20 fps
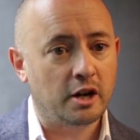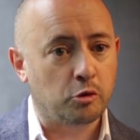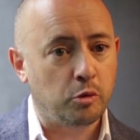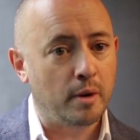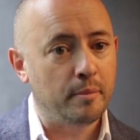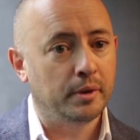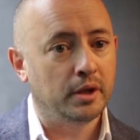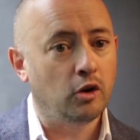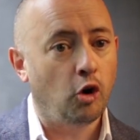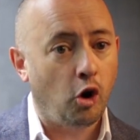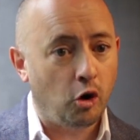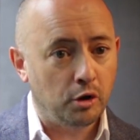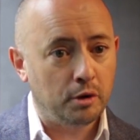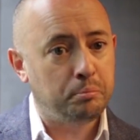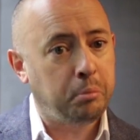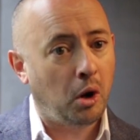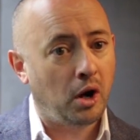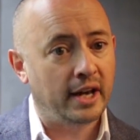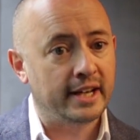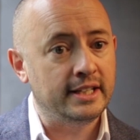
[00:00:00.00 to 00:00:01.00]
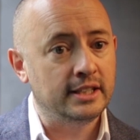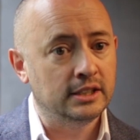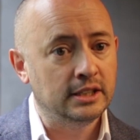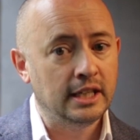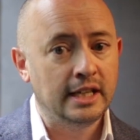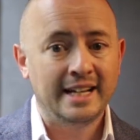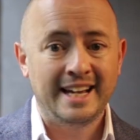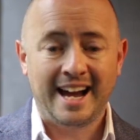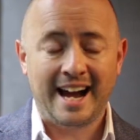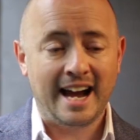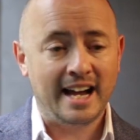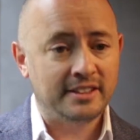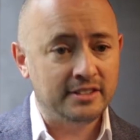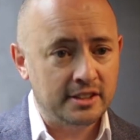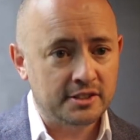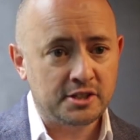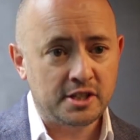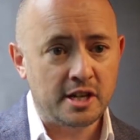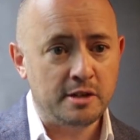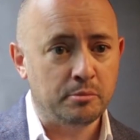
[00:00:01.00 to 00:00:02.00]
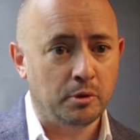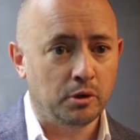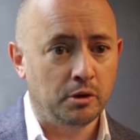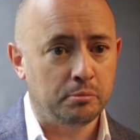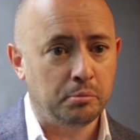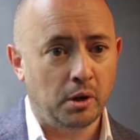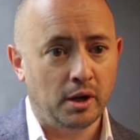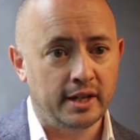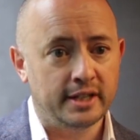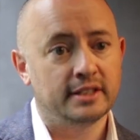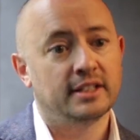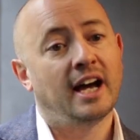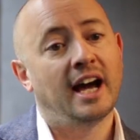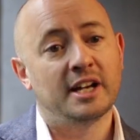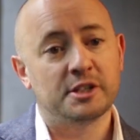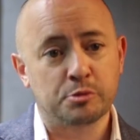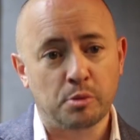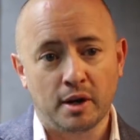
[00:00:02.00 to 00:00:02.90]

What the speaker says: equipment on a plane and the team on a plane,